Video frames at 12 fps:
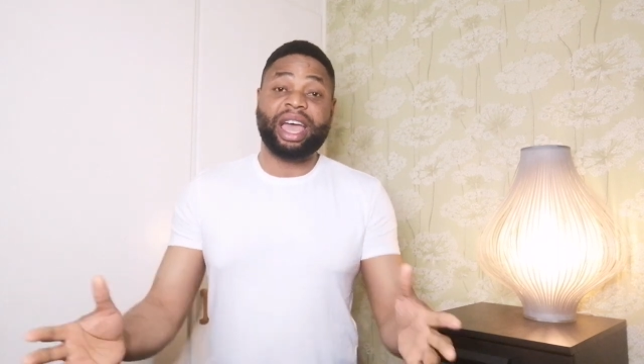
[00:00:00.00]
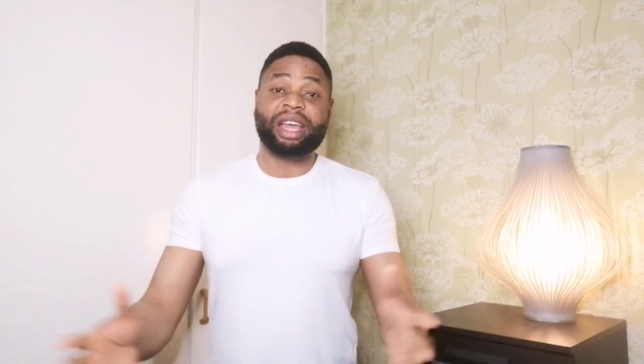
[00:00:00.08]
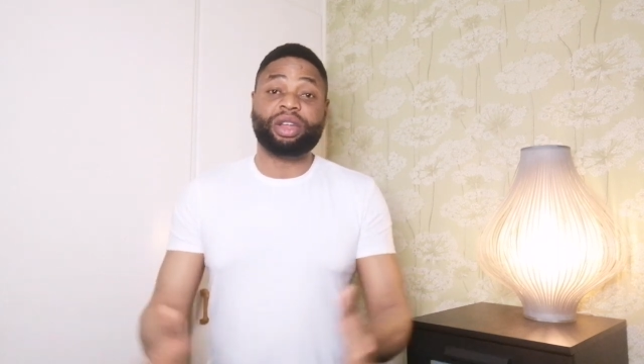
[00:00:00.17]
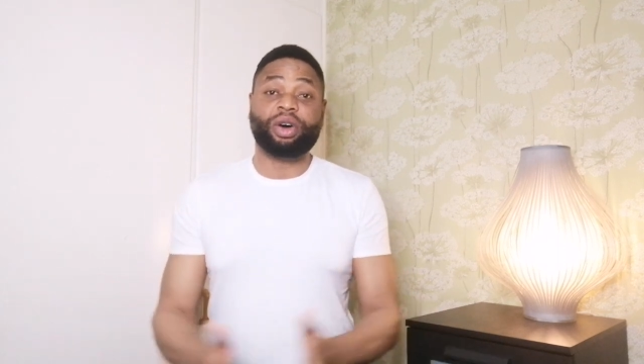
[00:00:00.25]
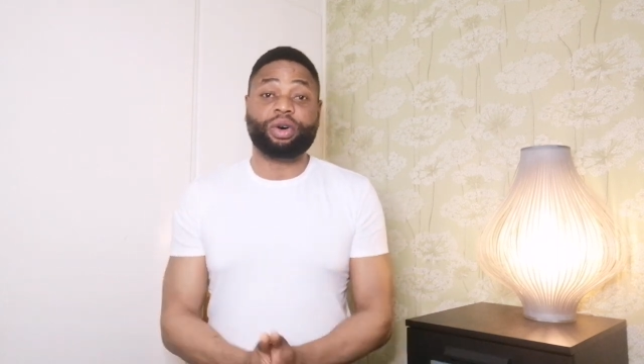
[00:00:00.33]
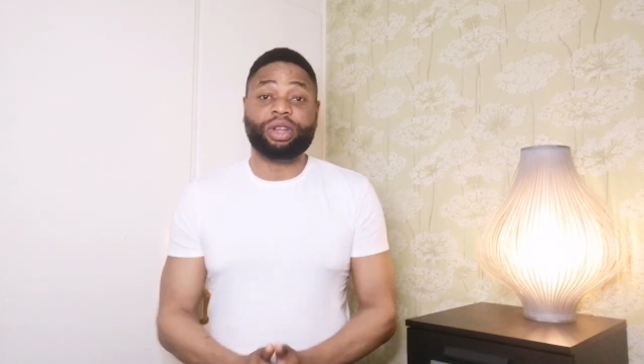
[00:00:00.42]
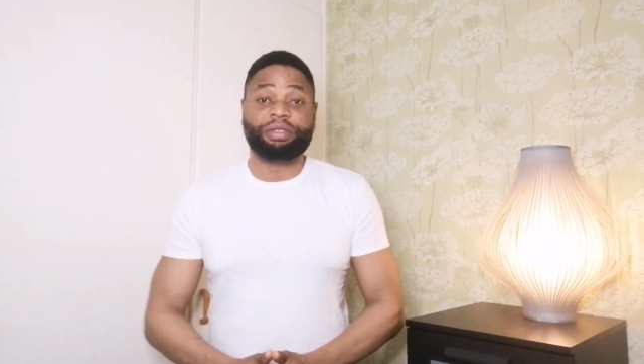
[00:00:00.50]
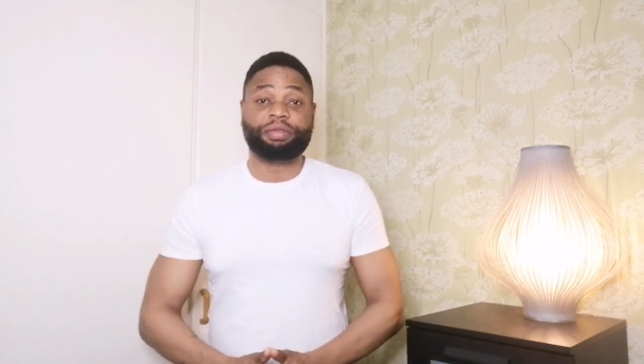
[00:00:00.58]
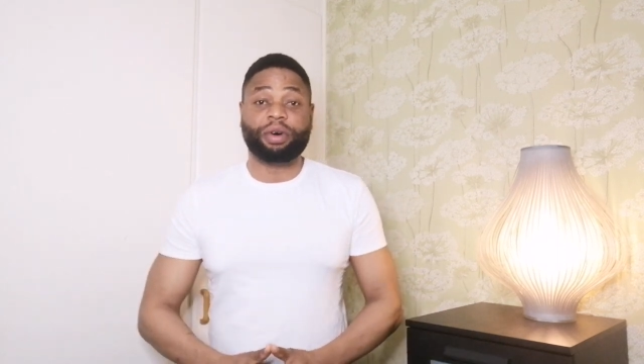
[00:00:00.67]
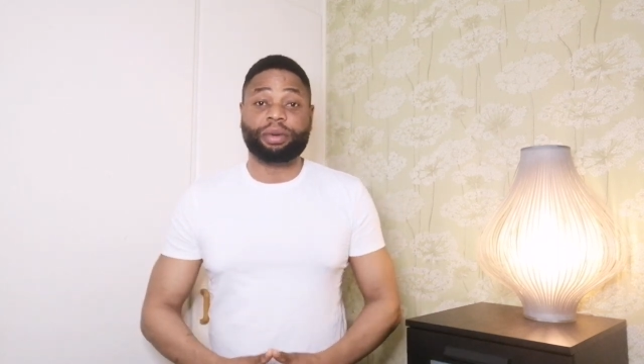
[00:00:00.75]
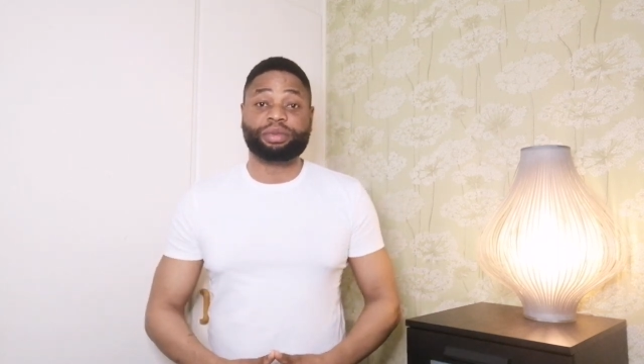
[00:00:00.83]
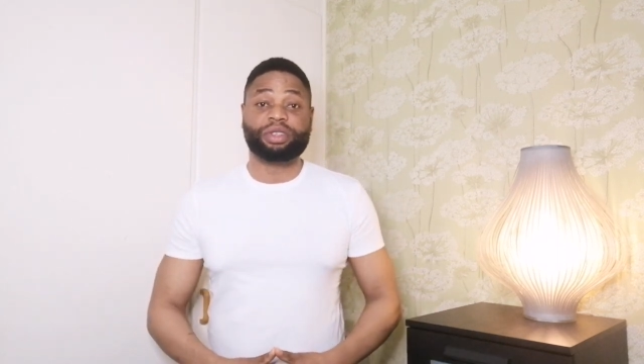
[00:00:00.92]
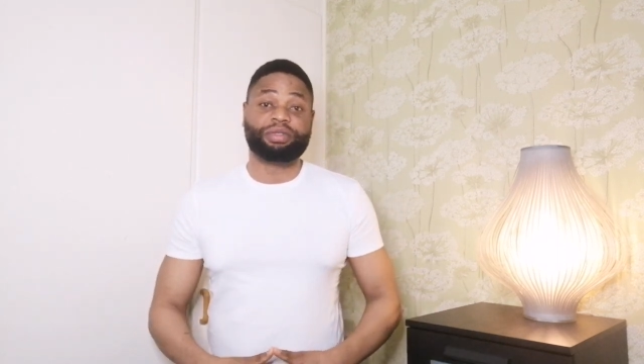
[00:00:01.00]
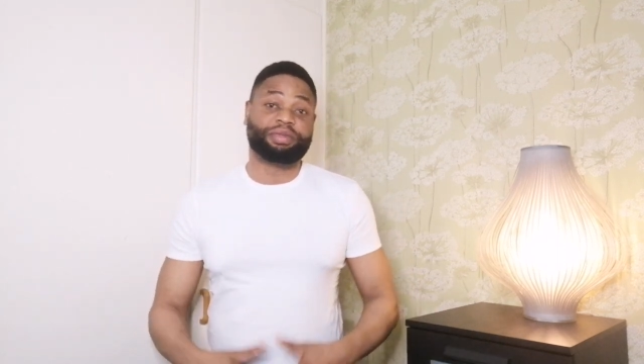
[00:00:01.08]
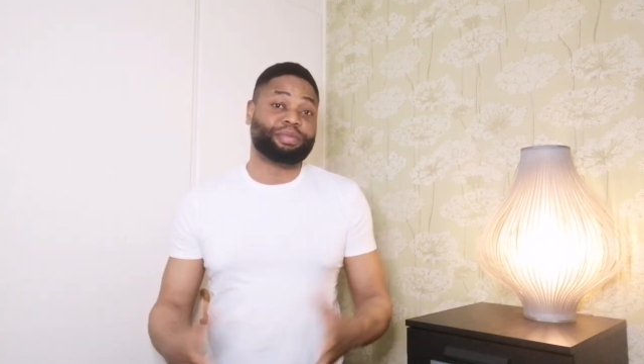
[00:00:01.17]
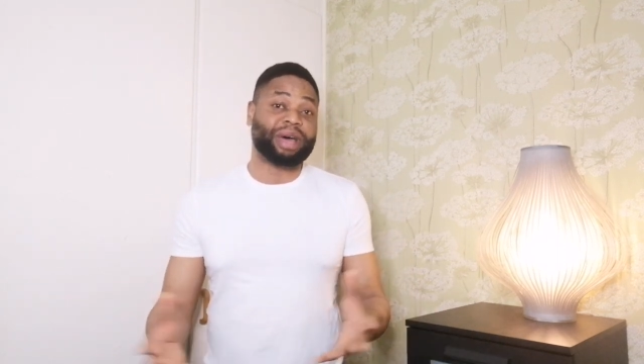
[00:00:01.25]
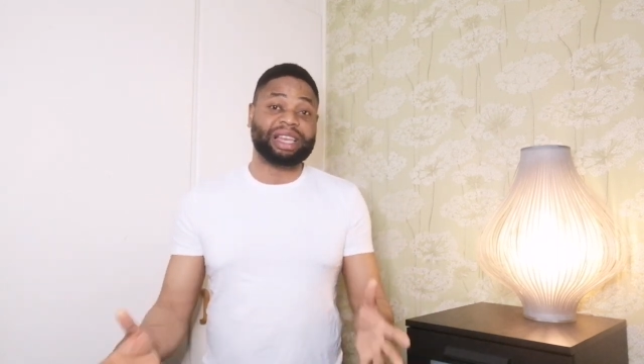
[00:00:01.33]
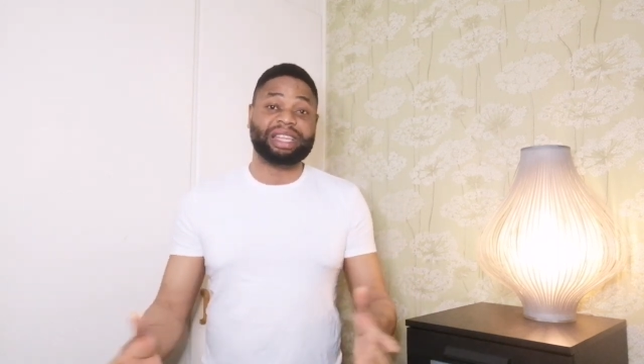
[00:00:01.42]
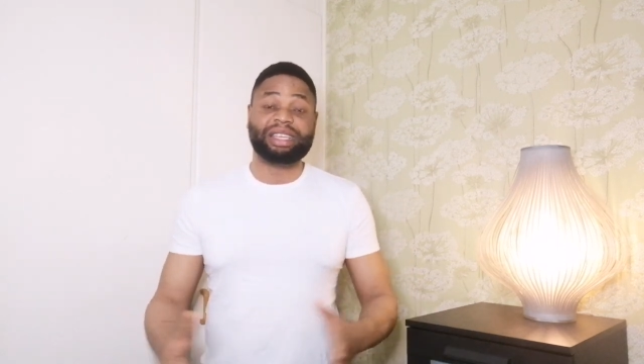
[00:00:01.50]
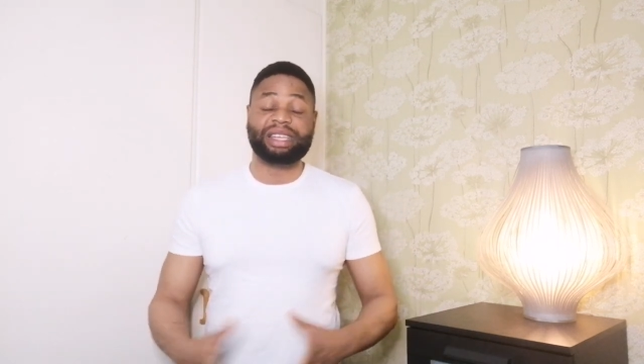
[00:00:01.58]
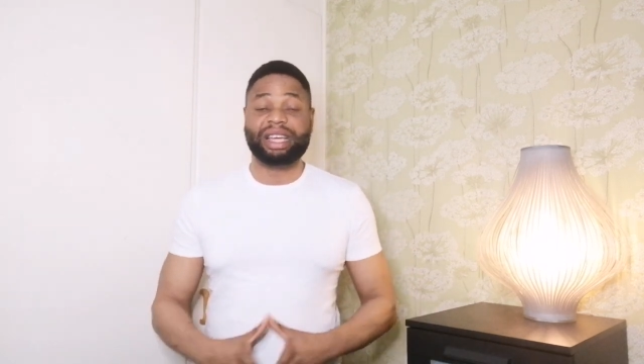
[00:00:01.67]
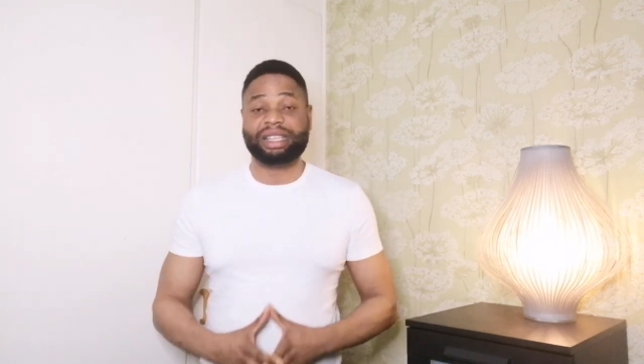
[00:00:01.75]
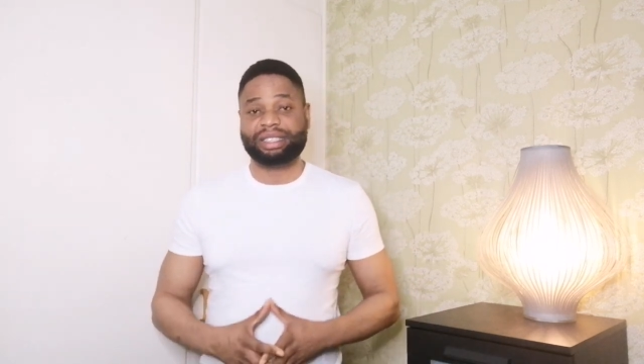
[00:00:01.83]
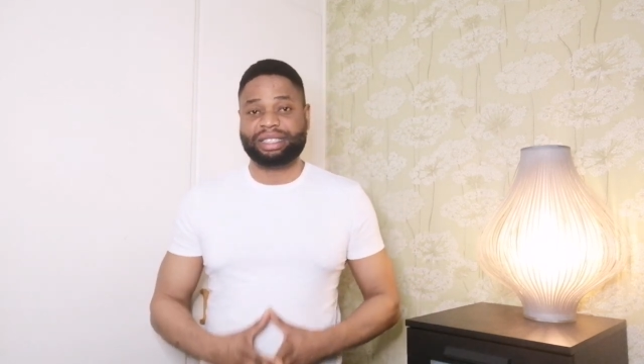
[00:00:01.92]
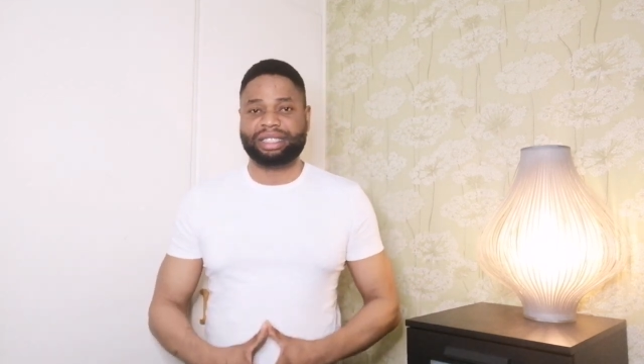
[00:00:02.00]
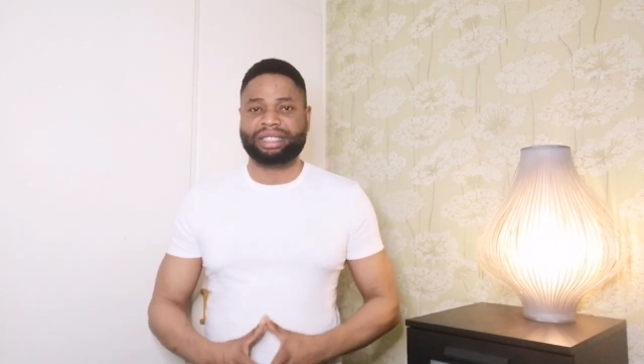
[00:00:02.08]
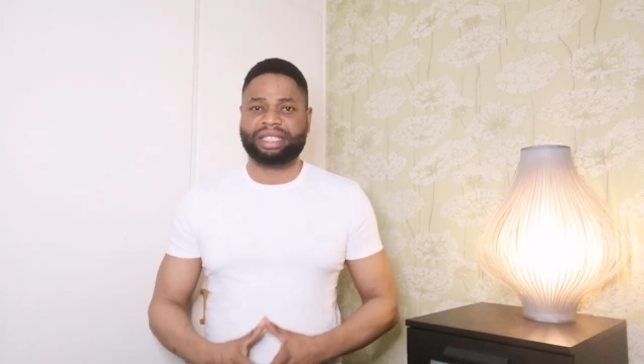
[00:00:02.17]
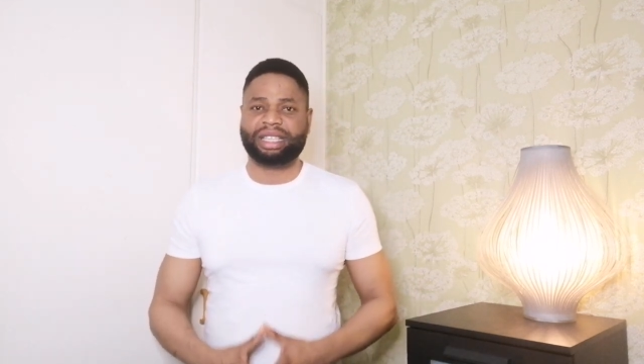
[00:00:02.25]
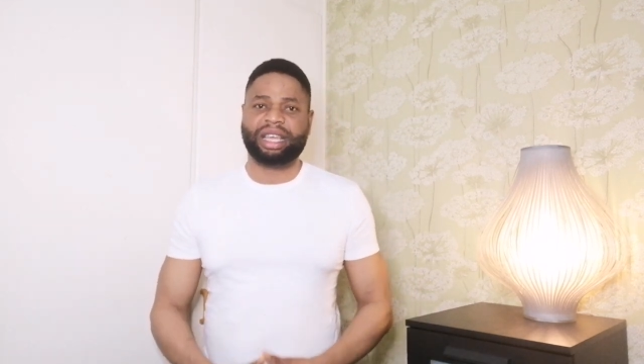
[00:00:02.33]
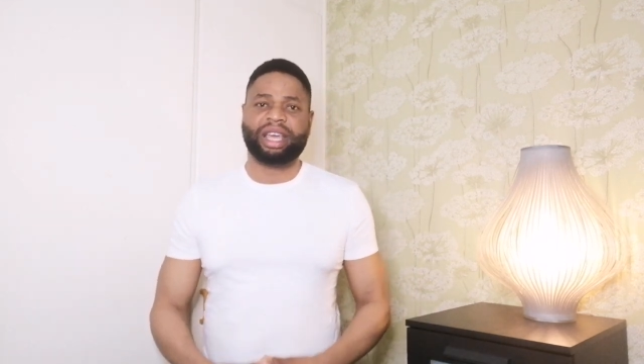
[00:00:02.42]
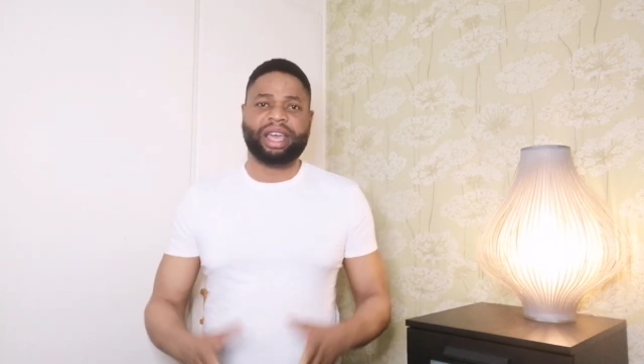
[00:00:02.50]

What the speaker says: and other forms of malignancies.